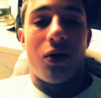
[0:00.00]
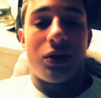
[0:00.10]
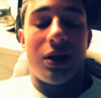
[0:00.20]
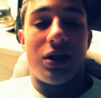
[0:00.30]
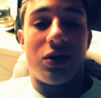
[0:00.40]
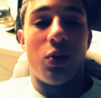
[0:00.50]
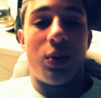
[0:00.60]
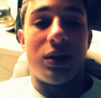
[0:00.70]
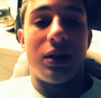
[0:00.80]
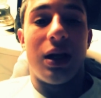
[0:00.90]
or saying
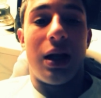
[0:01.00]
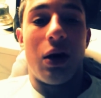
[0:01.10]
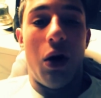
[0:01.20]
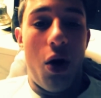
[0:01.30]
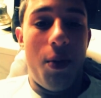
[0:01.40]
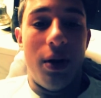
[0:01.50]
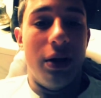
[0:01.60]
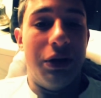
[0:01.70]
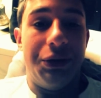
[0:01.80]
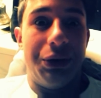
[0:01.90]
stupid shit like, "Oh, I'ma
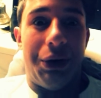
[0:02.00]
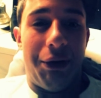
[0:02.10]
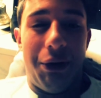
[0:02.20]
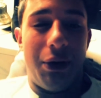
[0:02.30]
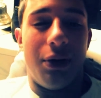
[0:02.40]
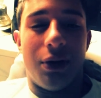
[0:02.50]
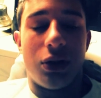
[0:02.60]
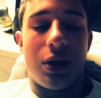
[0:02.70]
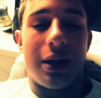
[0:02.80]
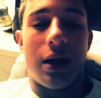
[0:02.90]
leave you," uh, you know,
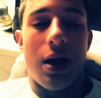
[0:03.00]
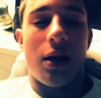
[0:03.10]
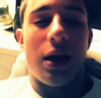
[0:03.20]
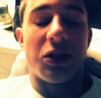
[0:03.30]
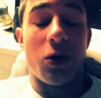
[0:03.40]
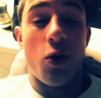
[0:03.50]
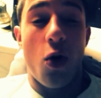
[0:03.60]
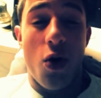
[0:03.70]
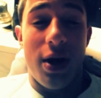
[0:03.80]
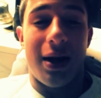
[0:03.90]
shit like that. That's
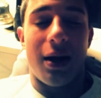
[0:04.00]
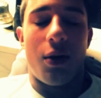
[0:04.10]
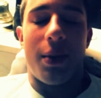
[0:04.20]
annoying.